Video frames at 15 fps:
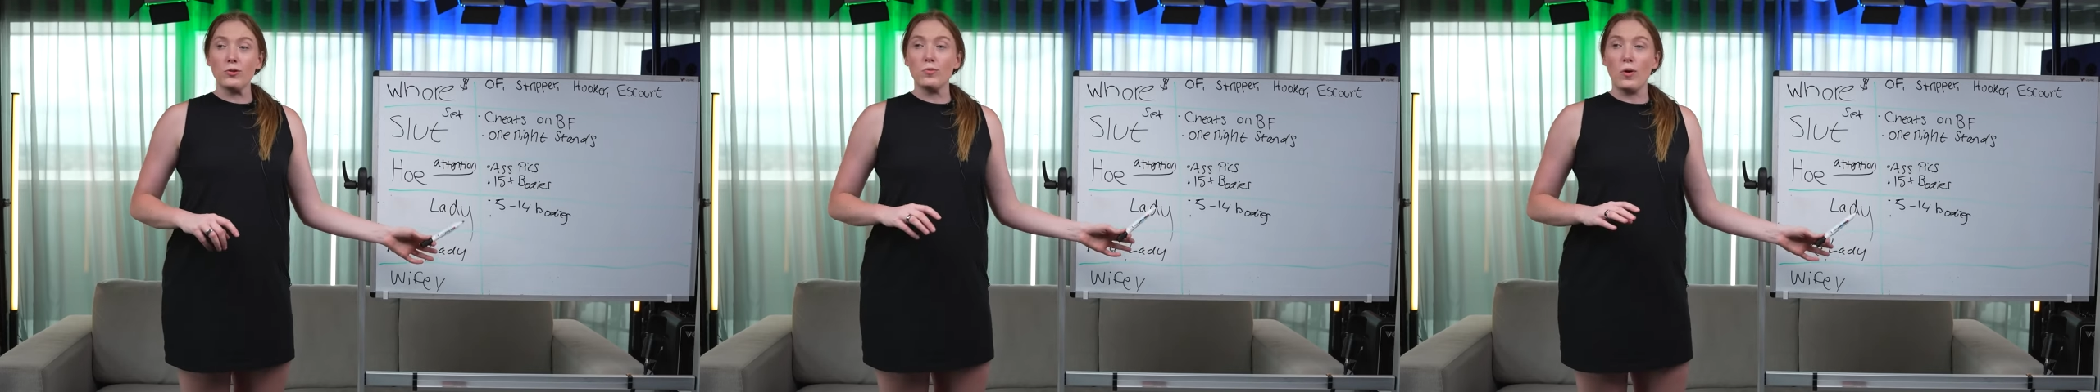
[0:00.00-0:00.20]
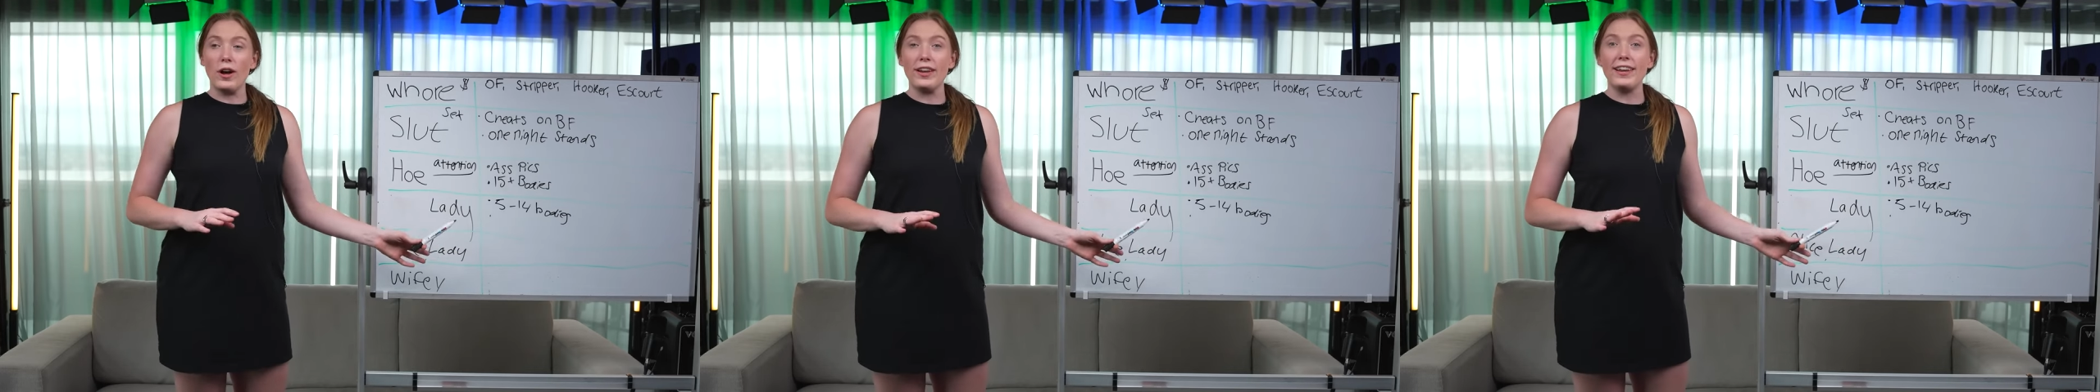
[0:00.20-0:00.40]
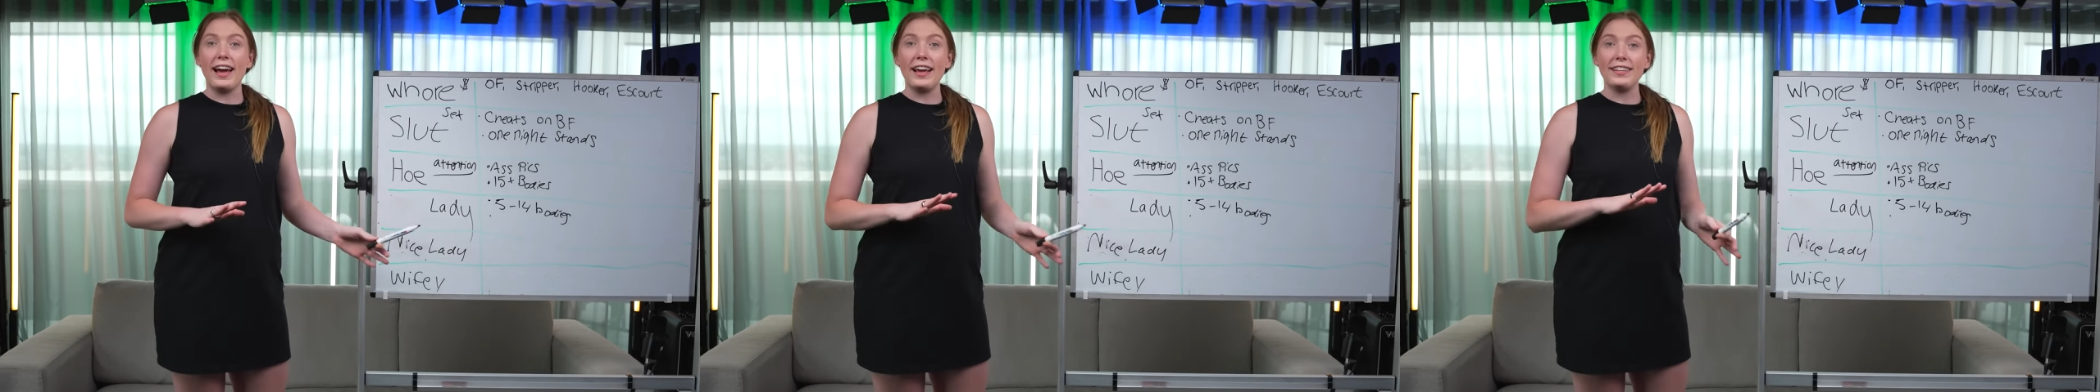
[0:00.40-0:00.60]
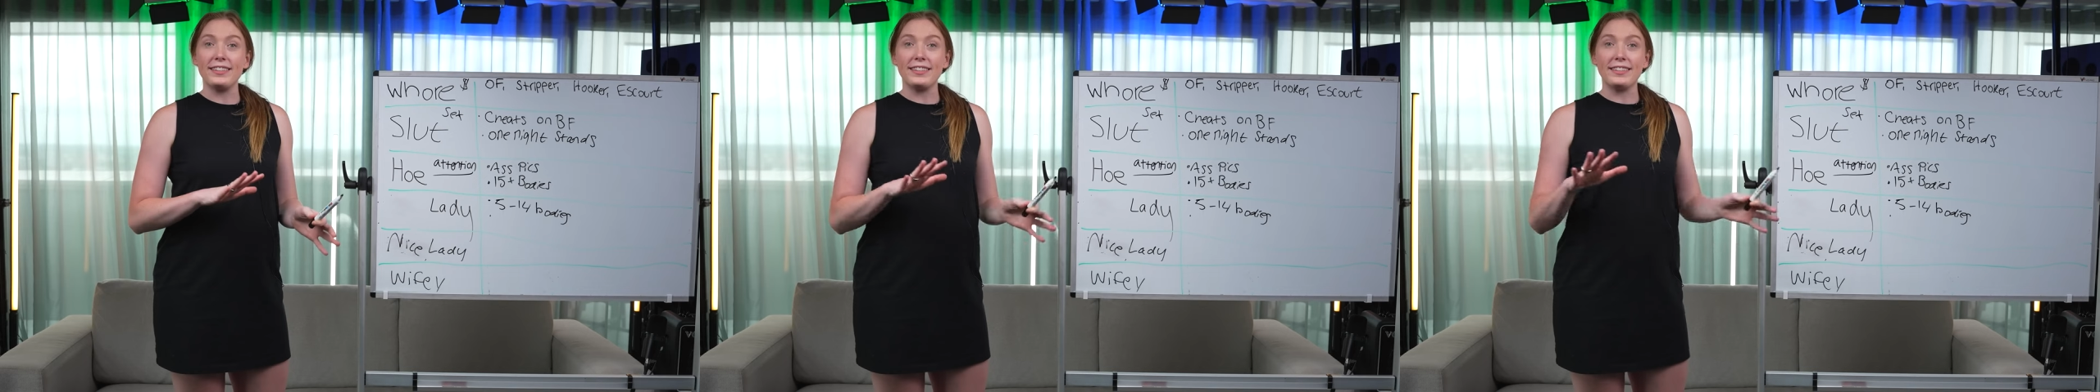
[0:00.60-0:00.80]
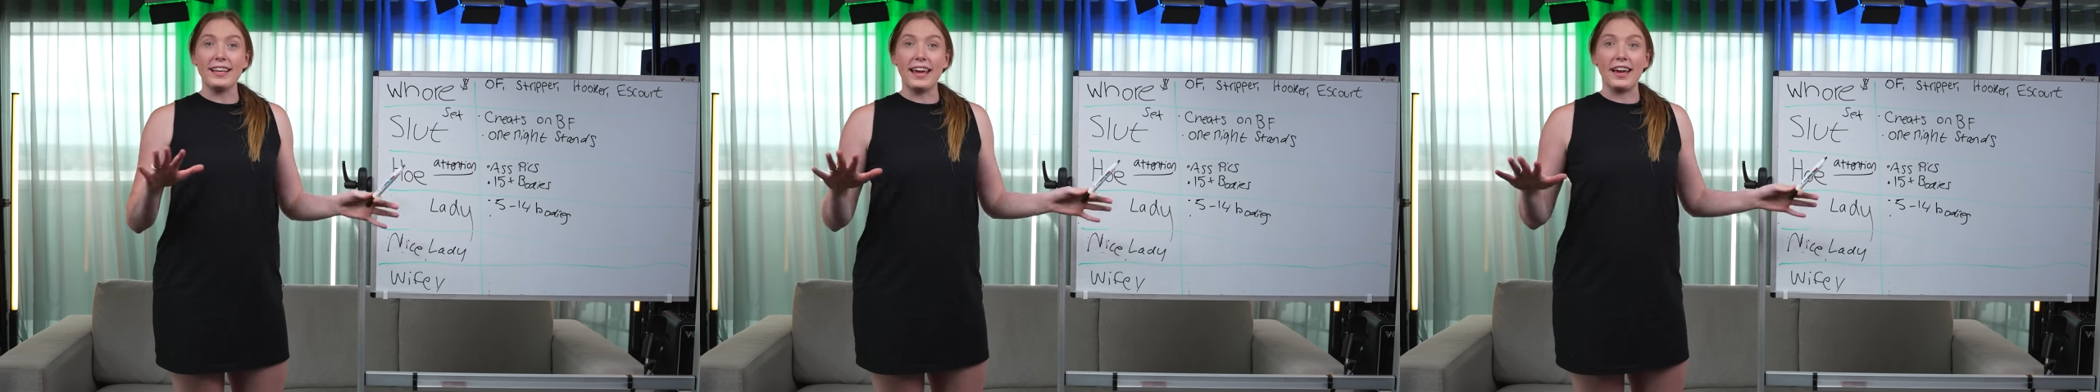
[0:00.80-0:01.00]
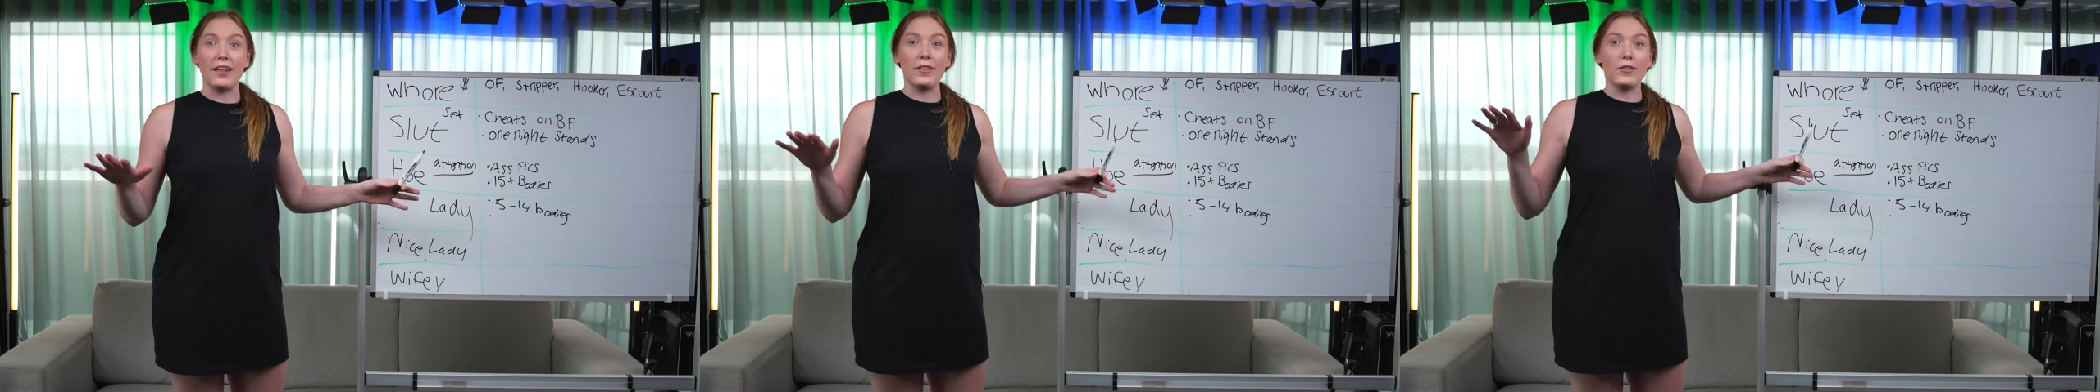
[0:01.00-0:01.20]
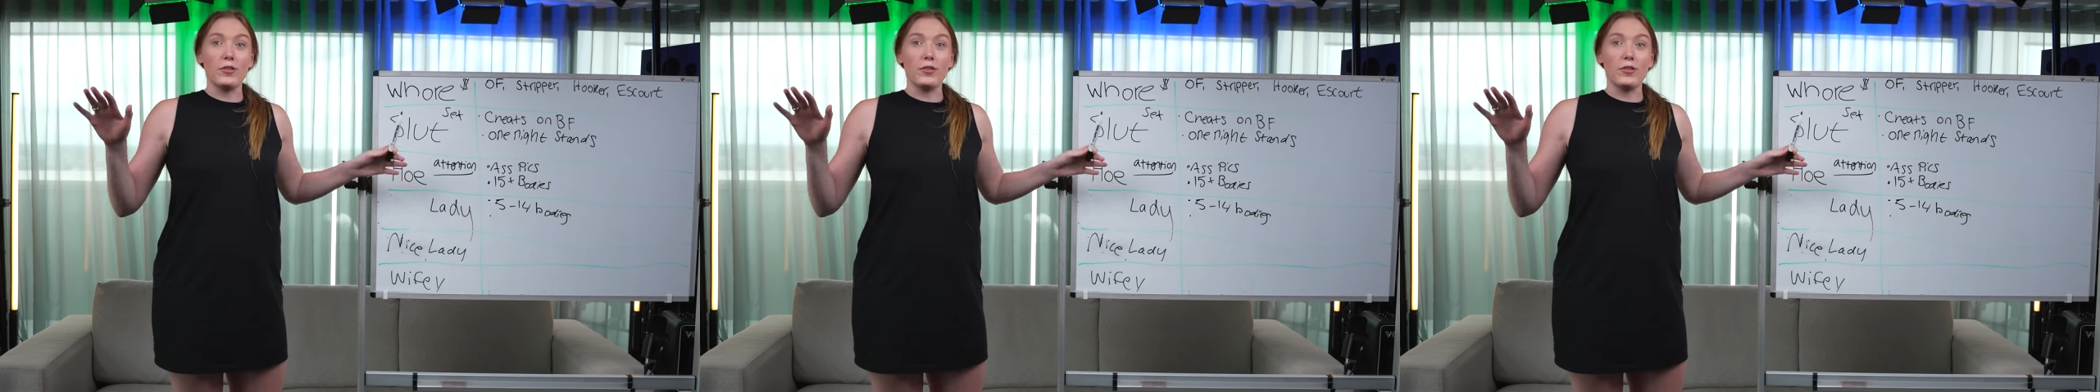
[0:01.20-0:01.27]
one-night stands.